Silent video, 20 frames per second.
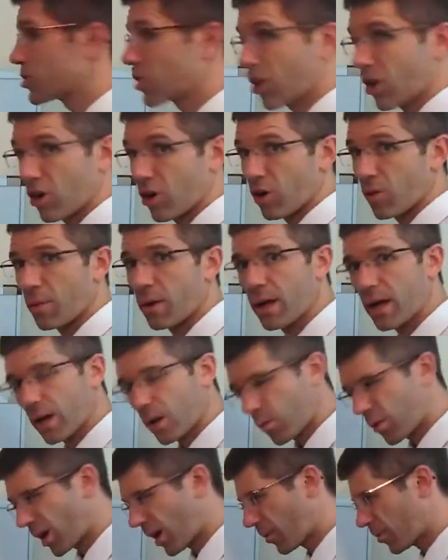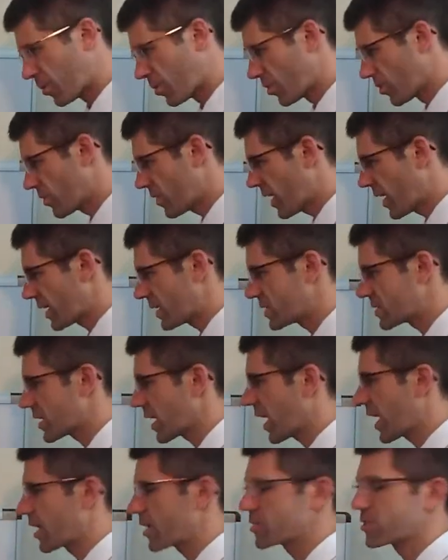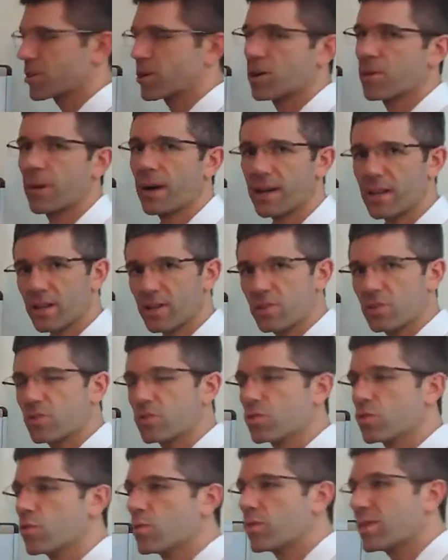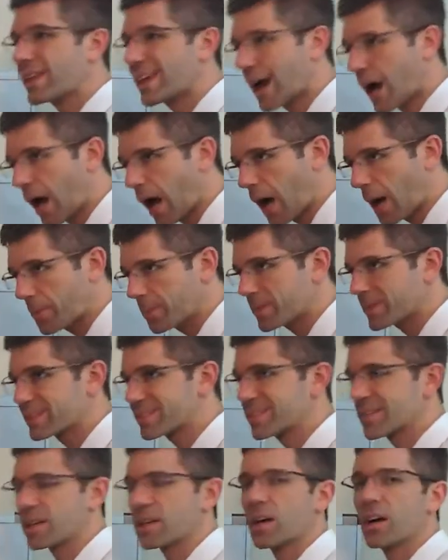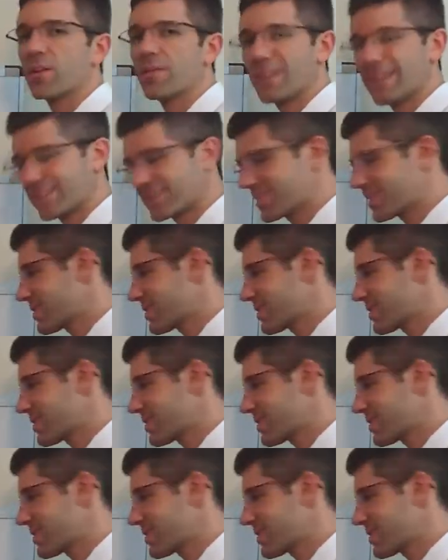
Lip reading: term. When I move that entire term, I need to do the opposite of its